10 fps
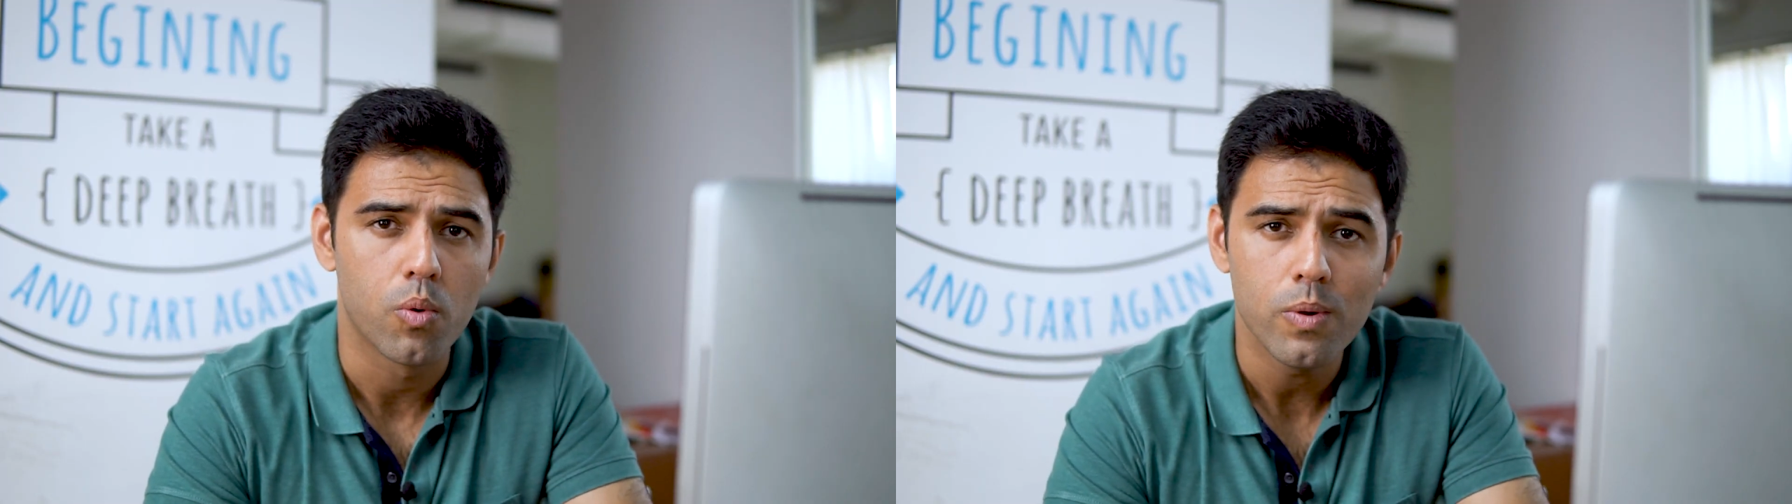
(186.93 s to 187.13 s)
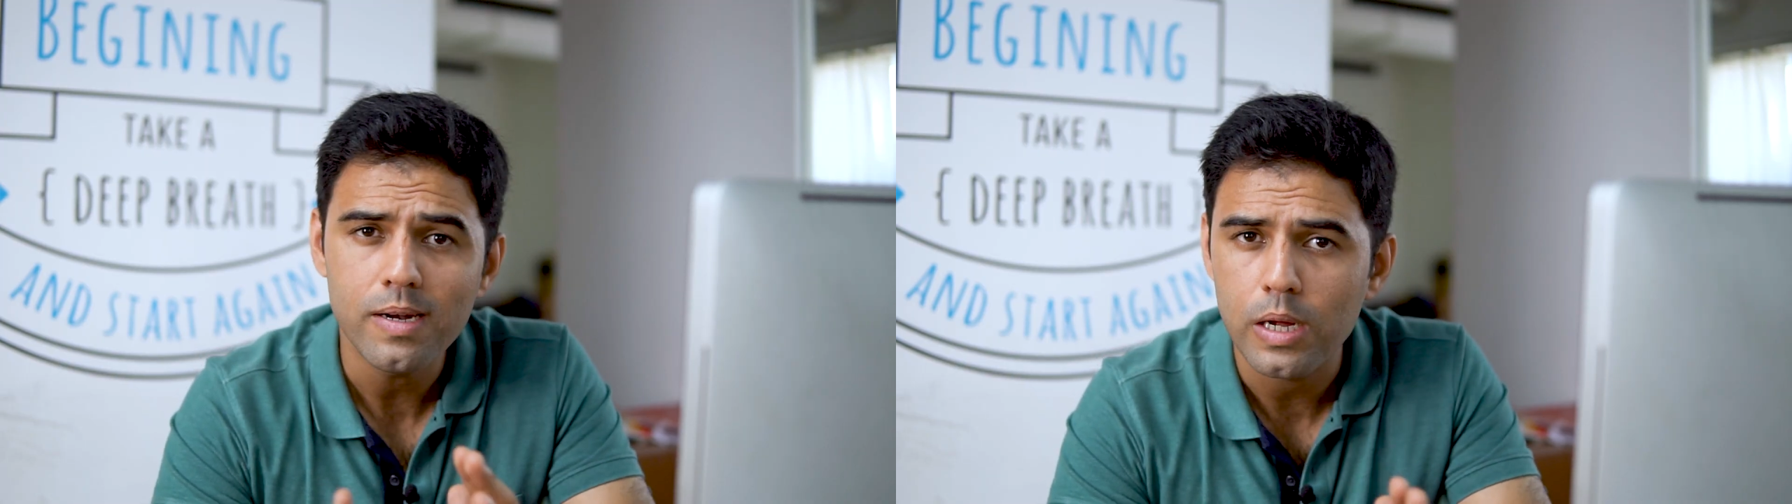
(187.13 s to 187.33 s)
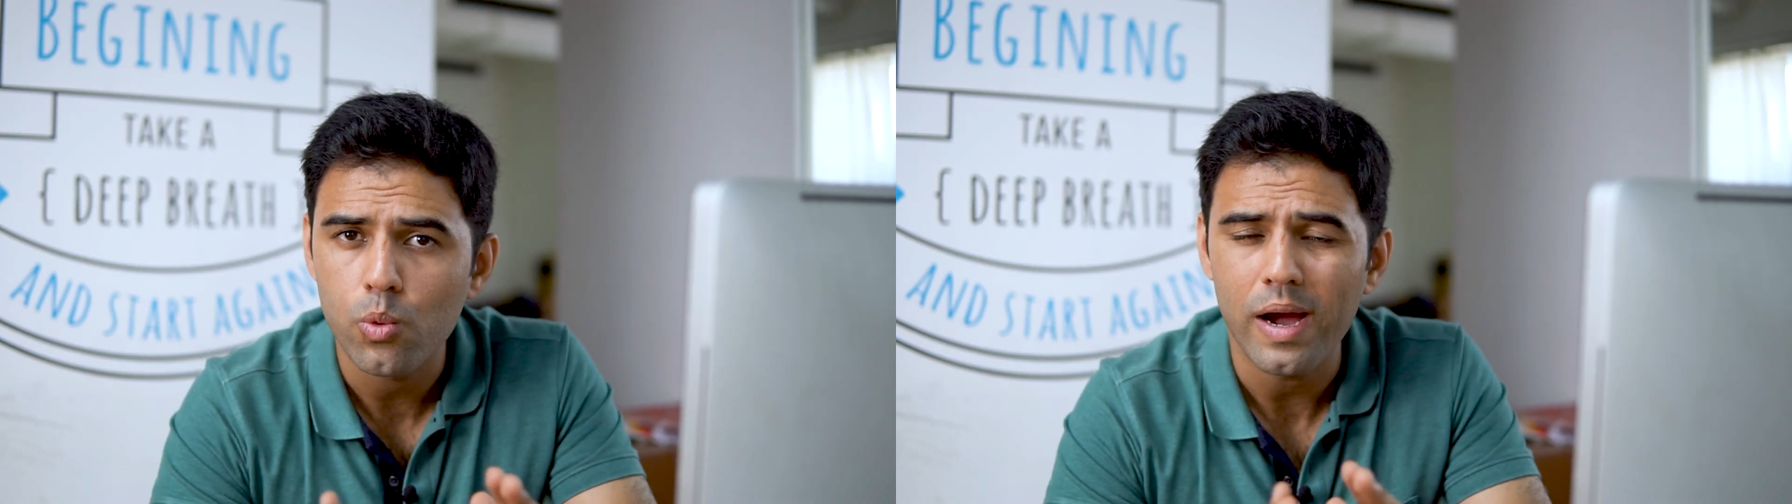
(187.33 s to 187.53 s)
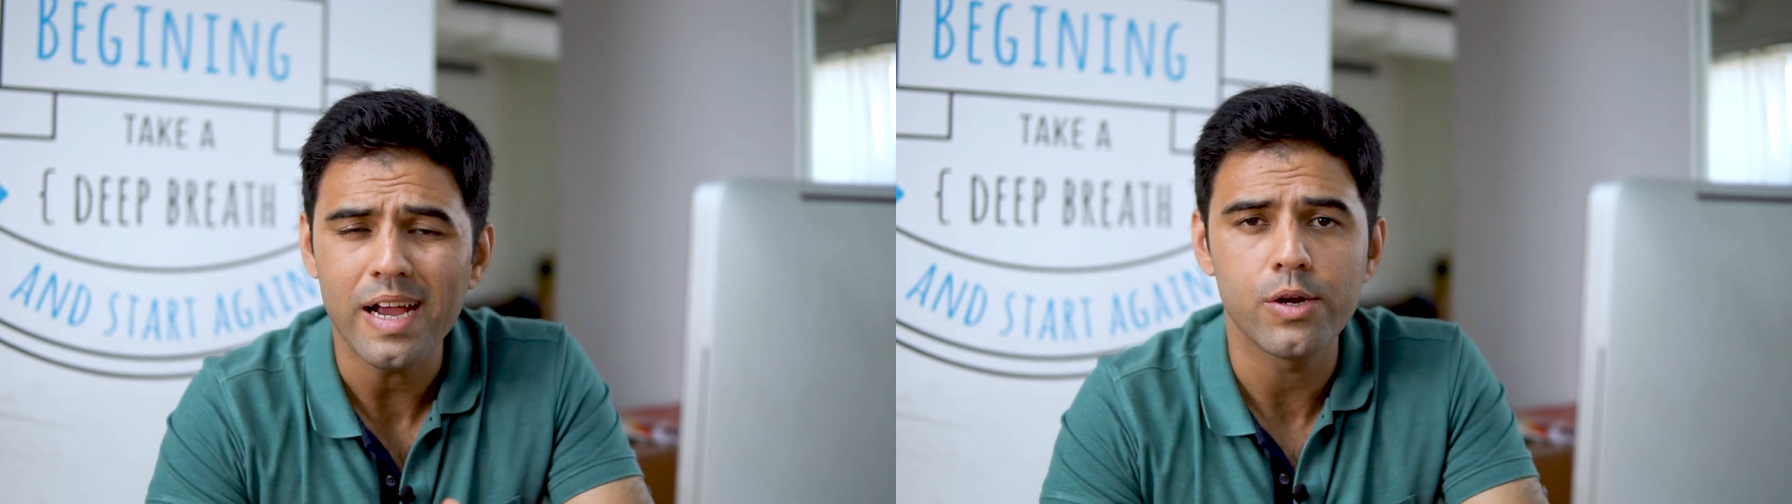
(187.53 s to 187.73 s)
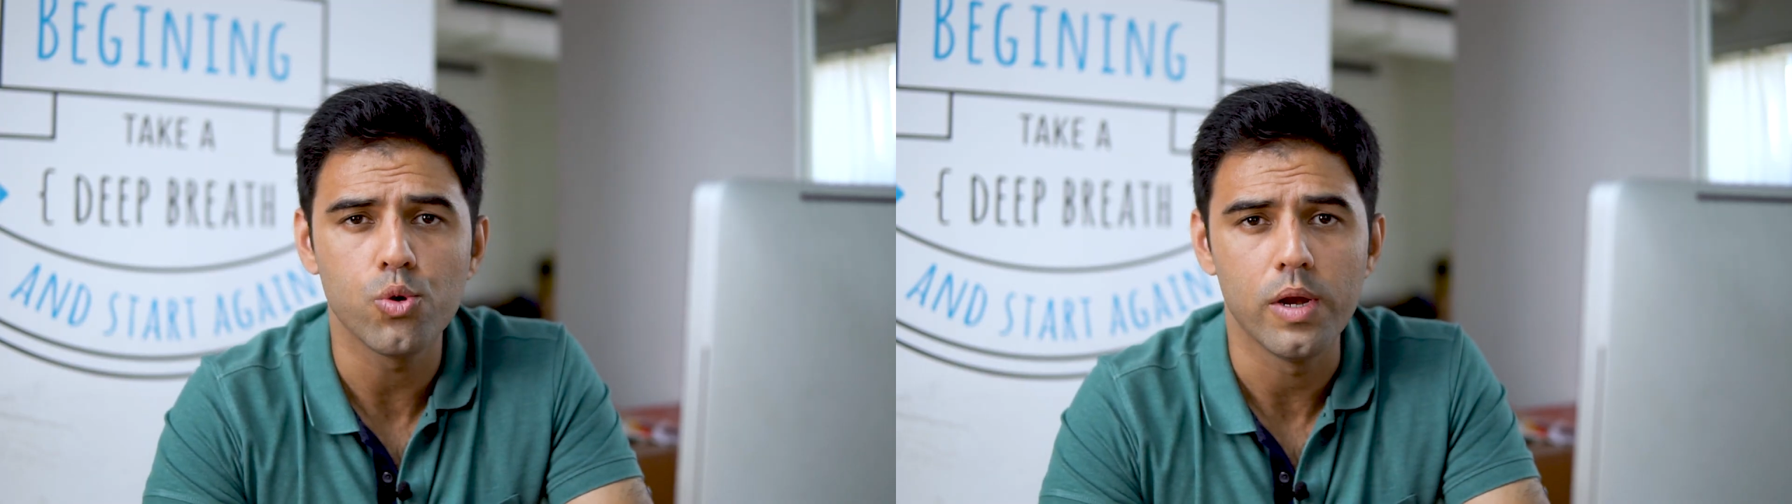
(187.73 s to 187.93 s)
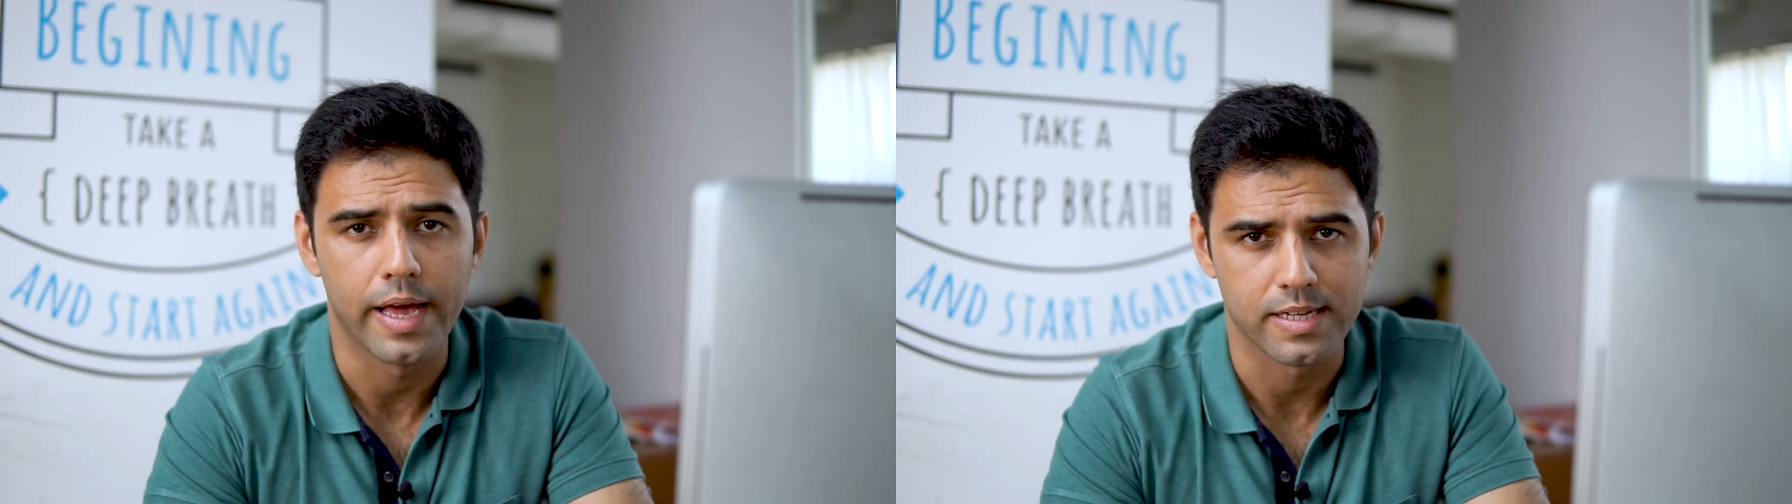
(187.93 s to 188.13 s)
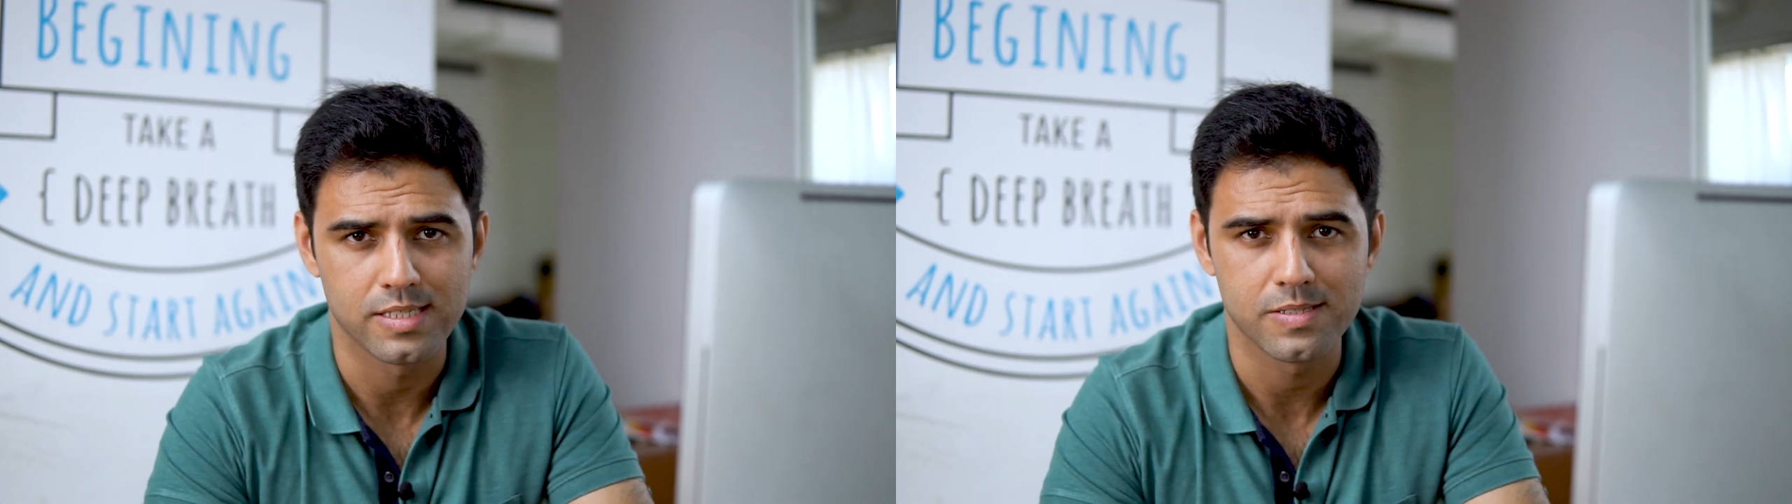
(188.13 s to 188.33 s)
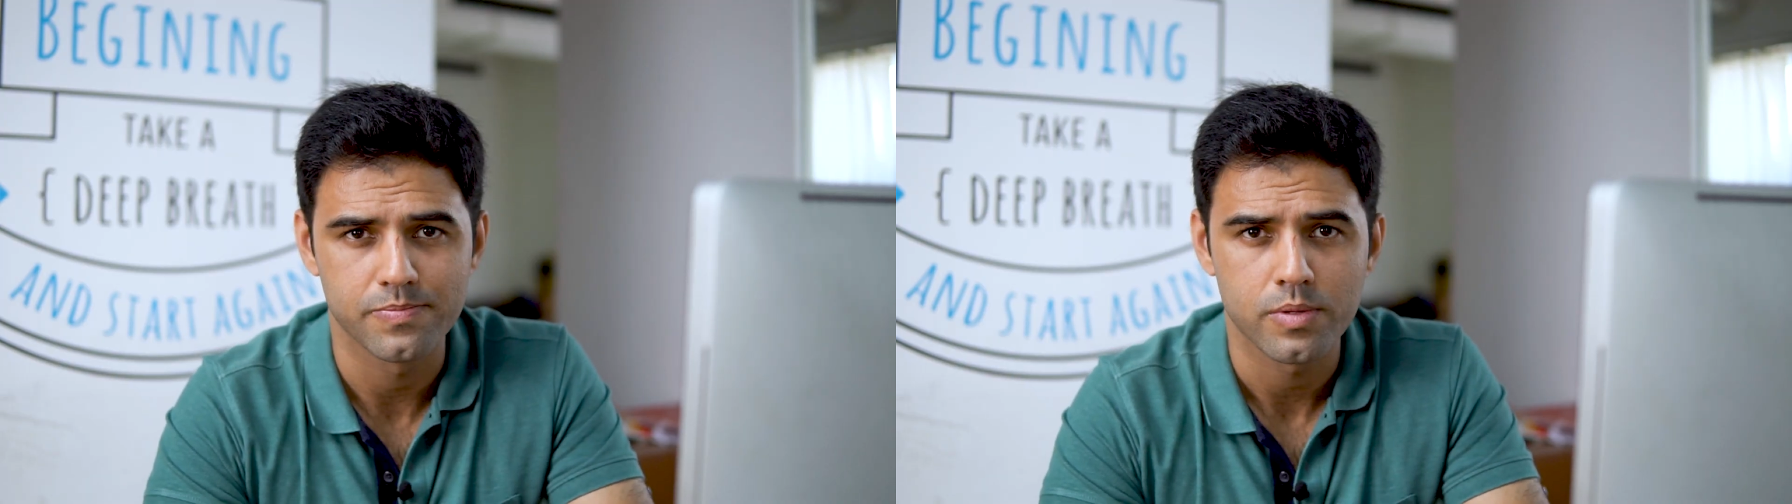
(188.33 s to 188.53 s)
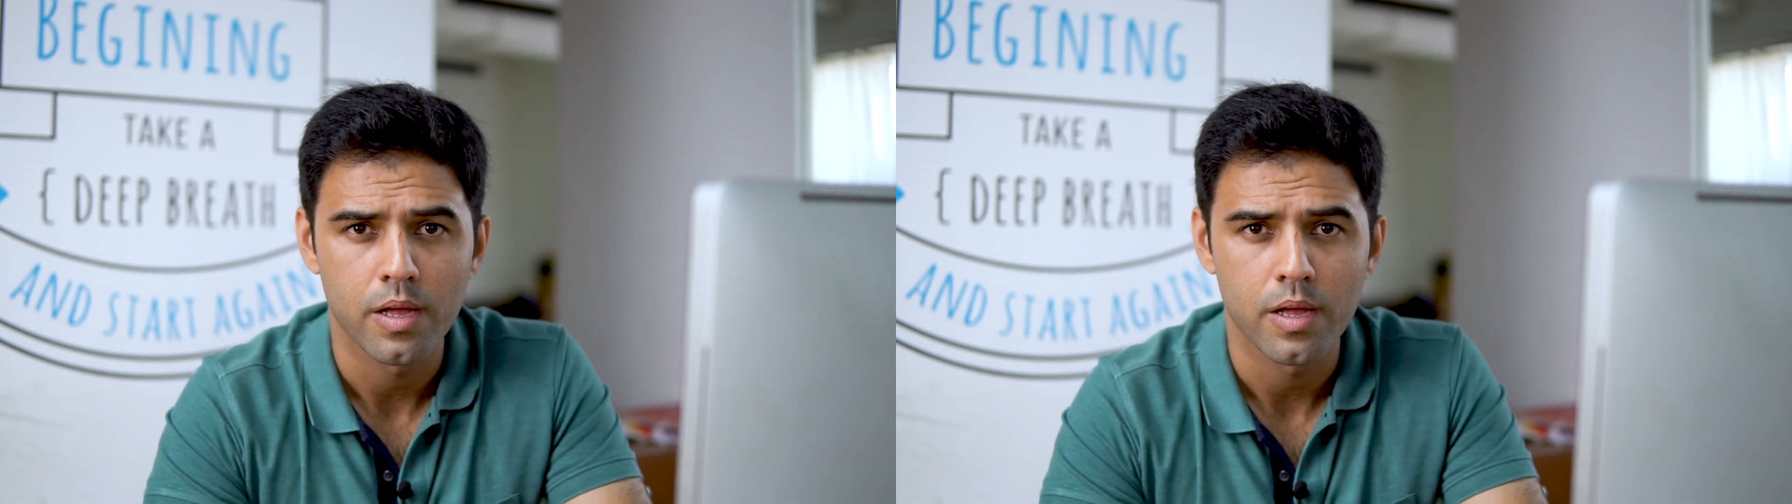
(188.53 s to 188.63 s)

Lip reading: will require two legs: